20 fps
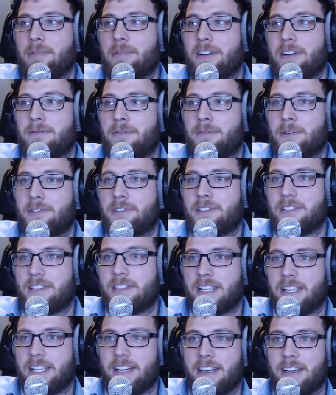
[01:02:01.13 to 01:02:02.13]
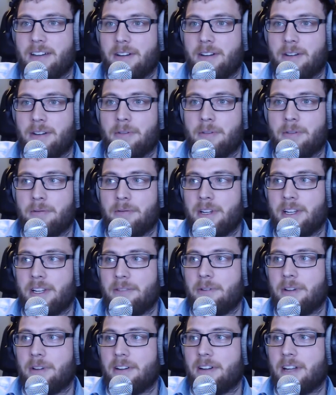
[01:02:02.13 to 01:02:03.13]
unfortunately,
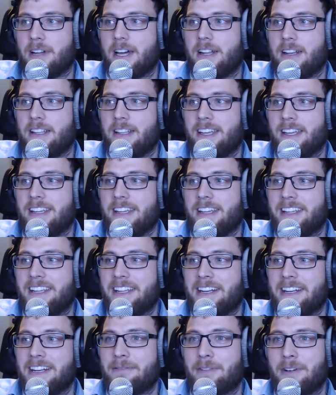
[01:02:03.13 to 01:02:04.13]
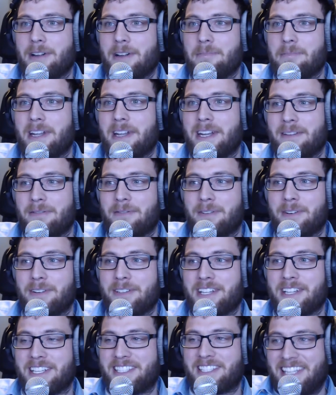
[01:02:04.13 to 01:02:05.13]
we are not getting very many for
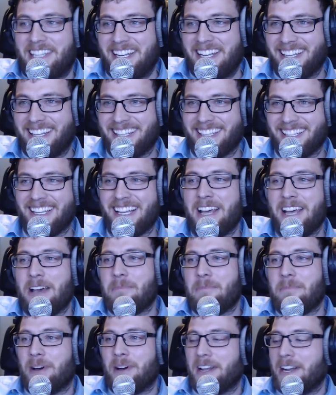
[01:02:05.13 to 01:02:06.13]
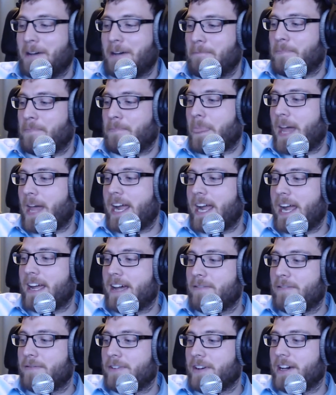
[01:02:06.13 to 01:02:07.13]
Justin. But I
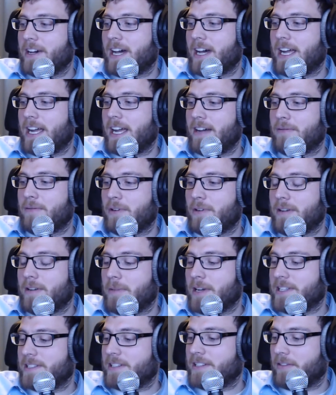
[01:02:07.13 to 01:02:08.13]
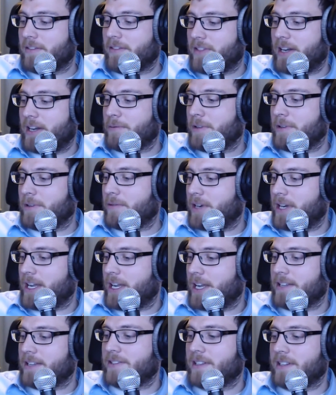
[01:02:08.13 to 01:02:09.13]
have one myself that I really want to
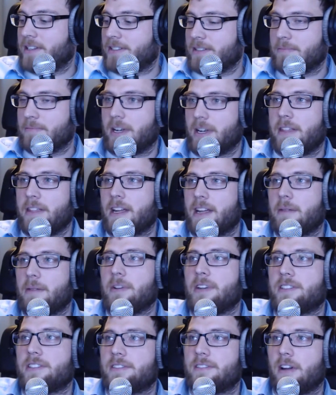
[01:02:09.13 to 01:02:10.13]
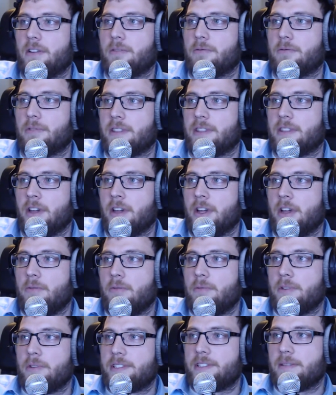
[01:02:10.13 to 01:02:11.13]
ask Justin, but I think I'm going to start with
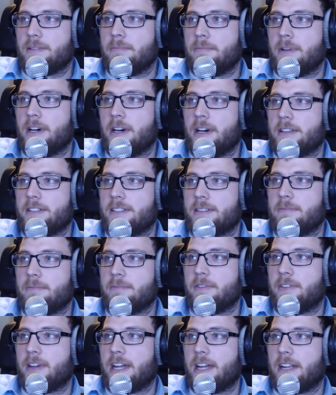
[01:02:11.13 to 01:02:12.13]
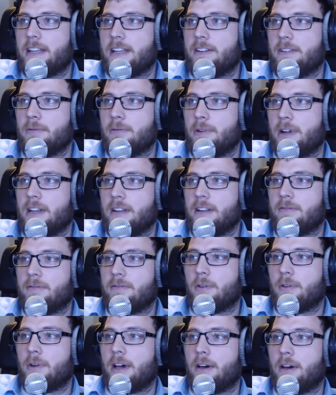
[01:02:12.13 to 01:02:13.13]
some we've had here waiting
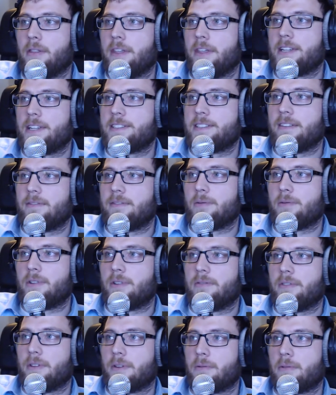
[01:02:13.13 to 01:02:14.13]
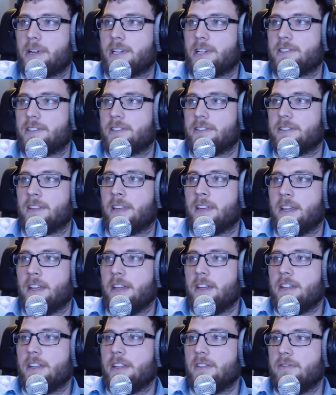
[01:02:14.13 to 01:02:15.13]
for a while. Thanks everyone for the questions
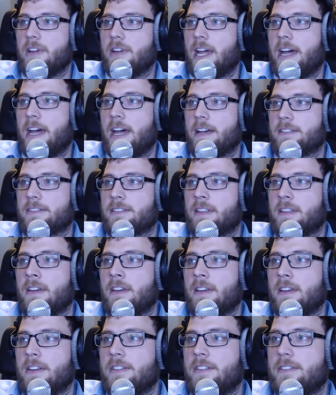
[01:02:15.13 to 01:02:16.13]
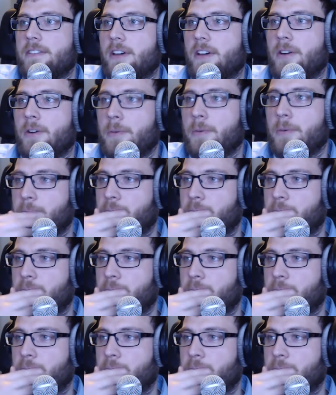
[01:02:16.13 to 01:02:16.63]
you've asked. So